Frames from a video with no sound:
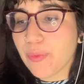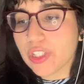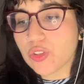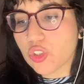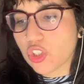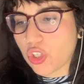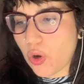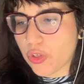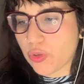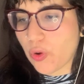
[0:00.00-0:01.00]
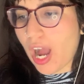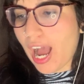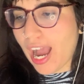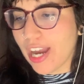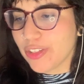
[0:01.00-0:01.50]
want to show you
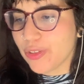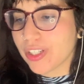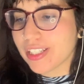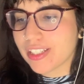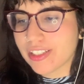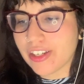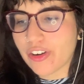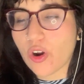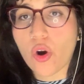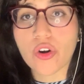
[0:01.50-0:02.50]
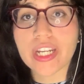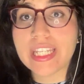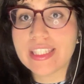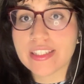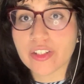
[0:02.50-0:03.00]
how you can share or
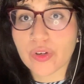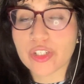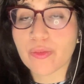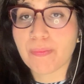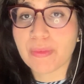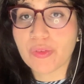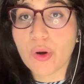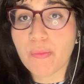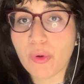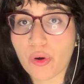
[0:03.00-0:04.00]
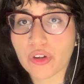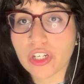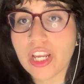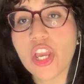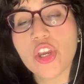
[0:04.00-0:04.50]
integrate your Miro board
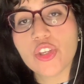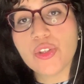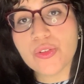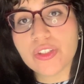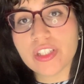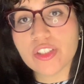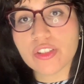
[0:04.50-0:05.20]
using your